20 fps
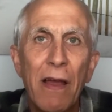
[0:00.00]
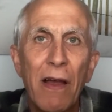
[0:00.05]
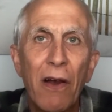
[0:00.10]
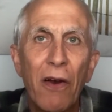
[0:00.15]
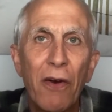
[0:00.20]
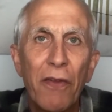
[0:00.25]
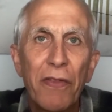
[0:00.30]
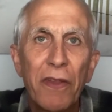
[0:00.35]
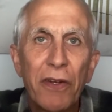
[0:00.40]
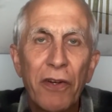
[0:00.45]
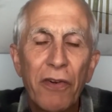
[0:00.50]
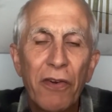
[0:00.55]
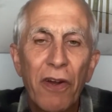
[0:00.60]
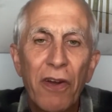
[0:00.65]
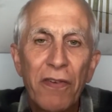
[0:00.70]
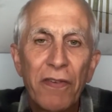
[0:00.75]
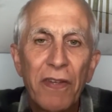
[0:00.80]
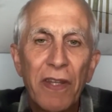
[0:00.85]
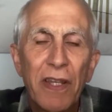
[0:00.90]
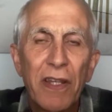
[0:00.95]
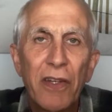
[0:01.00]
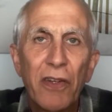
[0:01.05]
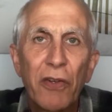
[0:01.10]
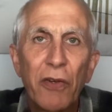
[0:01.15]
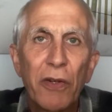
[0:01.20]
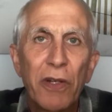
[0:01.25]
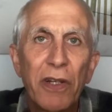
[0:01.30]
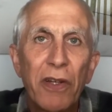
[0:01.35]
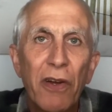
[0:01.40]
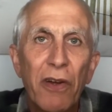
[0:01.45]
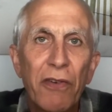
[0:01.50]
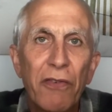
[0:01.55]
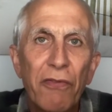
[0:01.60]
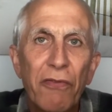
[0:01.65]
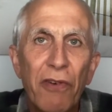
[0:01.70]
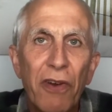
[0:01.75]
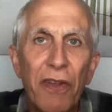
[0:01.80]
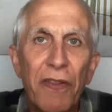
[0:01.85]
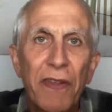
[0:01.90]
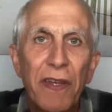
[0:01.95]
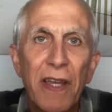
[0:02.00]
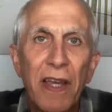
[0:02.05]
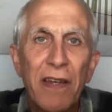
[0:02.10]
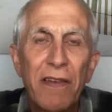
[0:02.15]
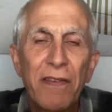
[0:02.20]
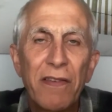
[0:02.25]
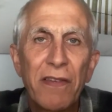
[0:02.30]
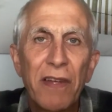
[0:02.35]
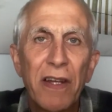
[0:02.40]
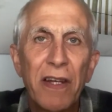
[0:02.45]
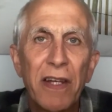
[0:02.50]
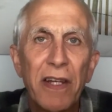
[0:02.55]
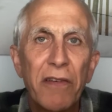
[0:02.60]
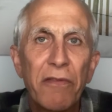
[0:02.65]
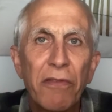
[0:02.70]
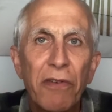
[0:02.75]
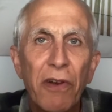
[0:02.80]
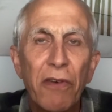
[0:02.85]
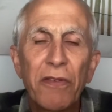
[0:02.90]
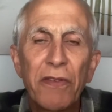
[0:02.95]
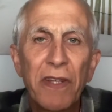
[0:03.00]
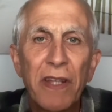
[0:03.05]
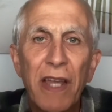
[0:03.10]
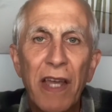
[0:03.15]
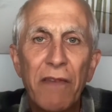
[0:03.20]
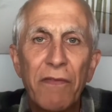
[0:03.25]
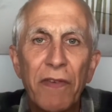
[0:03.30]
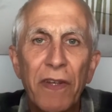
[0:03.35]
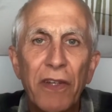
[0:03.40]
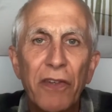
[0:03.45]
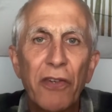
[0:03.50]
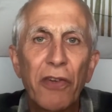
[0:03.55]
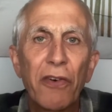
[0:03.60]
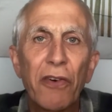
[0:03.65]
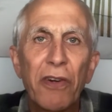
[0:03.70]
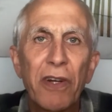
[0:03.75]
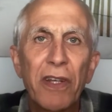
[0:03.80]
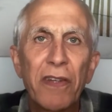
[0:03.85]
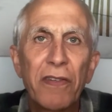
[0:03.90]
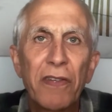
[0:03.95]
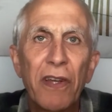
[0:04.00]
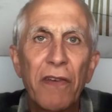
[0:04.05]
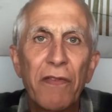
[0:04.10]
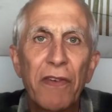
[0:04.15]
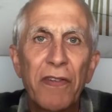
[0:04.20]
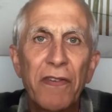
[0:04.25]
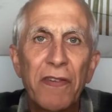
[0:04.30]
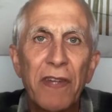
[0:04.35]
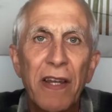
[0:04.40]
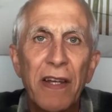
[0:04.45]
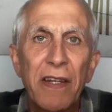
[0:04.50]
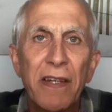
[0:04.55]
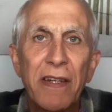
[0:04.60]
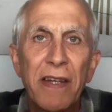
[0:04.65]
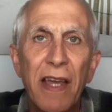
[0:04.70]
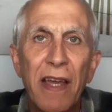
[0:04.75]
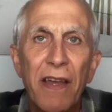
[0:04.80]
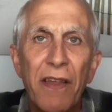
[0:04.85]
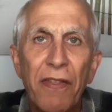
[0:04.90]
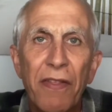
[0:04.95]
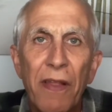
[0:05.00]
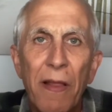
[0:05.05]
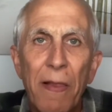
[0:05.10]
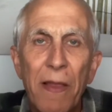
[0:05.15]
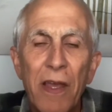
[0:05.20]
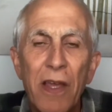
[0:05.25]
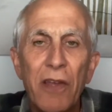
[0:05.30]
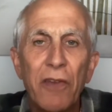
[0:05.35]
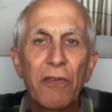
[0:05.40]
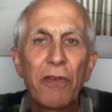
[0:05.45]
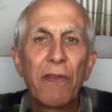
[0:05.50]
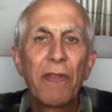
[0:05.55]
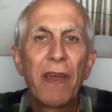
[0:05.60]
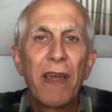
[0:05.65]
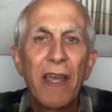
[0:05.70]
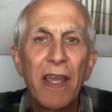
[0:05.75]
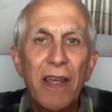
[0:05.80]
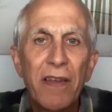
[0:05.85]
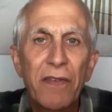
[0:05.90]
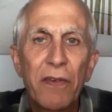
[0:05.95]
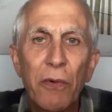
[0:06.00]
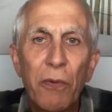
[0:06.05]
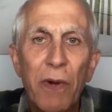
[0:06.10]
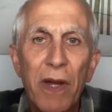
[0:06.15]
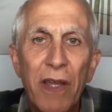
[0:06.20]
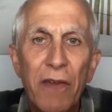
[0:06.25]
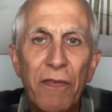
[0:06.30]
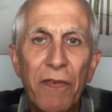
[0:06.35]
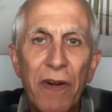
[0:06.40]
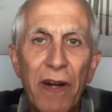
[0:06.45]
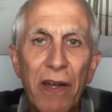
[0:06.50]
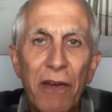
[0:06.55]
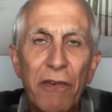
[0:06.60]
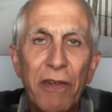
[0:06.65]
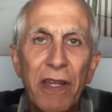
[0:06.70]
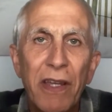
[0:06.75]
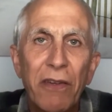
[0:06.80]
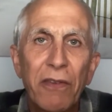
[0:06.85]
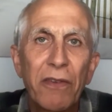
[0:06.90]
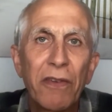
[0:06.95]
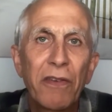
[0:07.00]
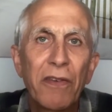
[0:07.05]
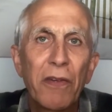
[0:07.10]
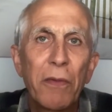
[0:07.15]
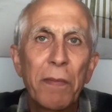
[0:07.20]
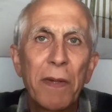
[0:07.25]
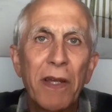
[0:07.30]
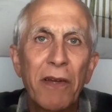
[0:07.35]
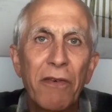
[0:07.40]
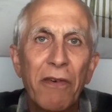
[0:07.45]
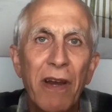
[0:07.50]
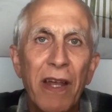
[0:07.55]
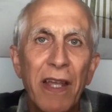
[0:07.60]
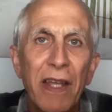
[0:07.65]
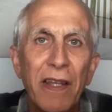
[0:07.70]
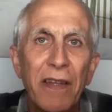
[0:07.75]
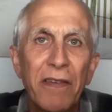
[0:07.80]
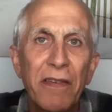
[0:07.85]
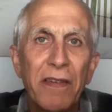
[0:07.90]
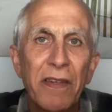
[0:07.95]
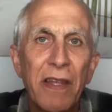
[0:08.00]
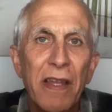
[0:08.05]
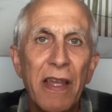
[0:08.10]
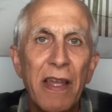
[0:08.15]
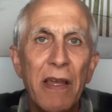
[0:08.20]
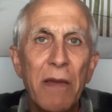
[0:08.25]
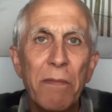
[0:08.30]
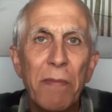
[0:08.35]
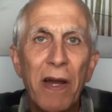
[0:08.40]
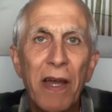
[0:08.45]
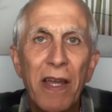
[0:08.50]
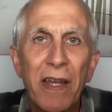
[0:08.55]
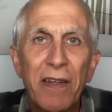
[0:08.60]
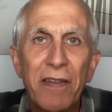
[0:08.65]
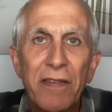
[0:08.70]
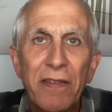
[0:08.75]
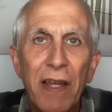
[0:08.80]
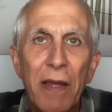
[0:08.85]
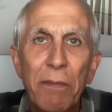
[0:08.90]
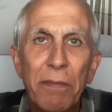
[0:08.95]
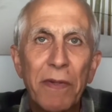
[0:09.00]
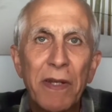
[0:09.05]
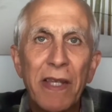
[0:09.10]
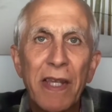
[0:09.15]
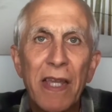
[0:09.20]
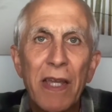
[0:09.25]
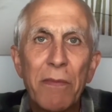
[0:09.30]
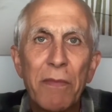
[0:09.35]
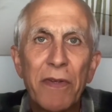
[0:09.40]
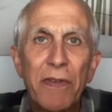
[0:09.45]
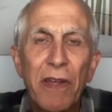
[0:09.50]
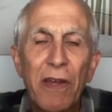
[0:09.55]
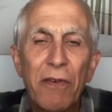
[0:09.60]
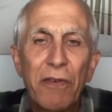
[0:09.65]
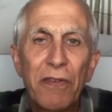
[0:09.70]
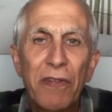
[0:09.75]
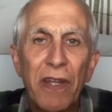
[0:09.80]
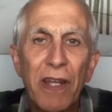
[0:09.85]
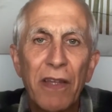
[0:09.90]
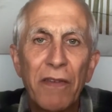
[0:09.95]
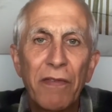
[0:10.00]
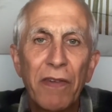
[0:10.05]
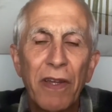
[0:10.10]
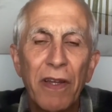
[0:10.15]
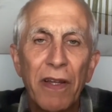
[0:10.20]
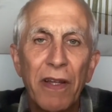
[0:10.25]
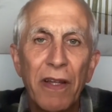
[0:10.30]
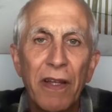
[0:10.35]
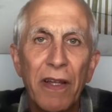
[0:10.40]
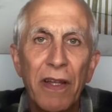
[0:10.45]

On the cross, he endured God's wrath against sin and he rose again, victorious over sin and death. So there is a way for our guilt to be erased, by accepting him as our Saviour.